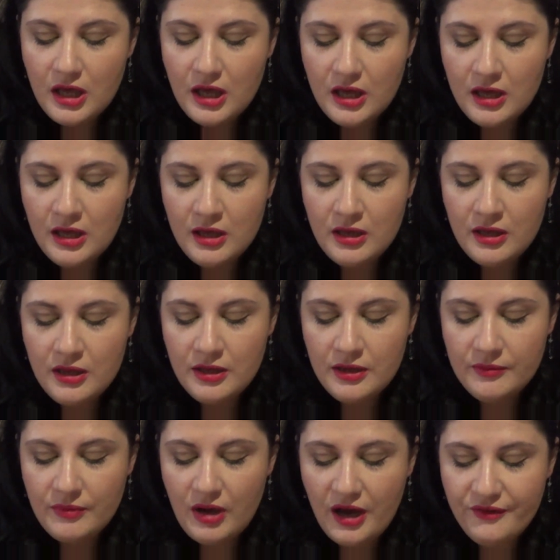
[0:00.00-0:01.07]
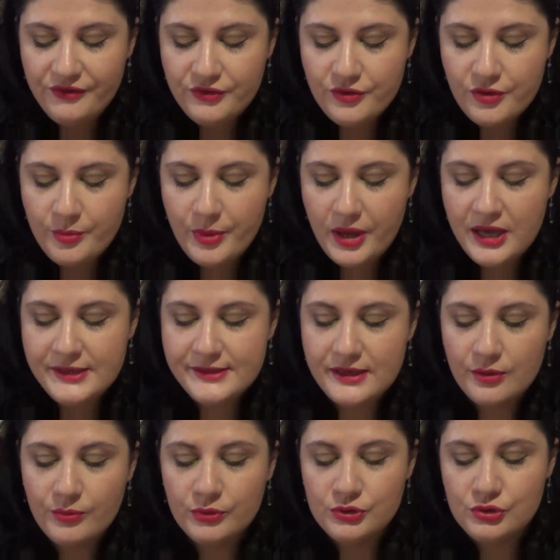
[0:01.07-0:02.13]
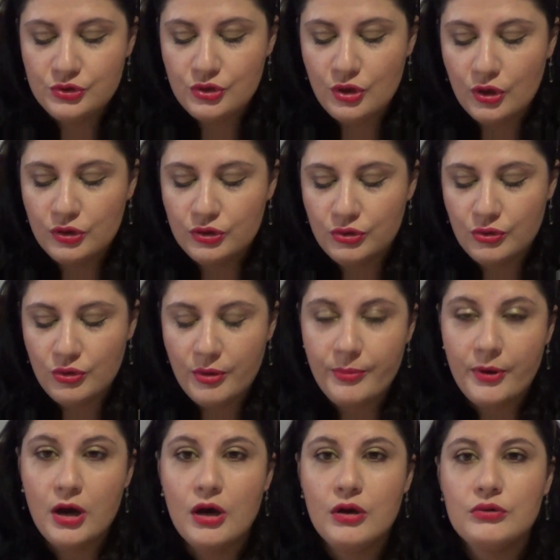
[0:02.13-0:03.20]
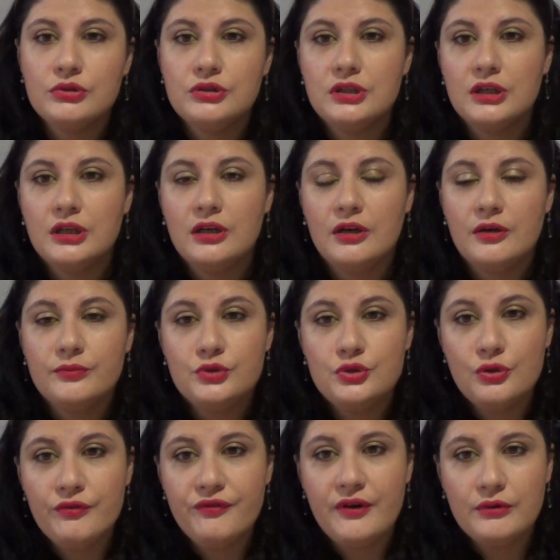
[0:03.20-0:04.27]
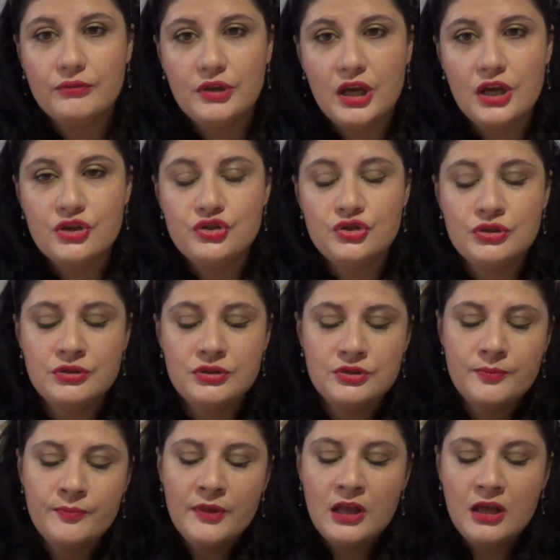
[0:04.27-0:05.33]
After the base, I want to talk to you about two foundations.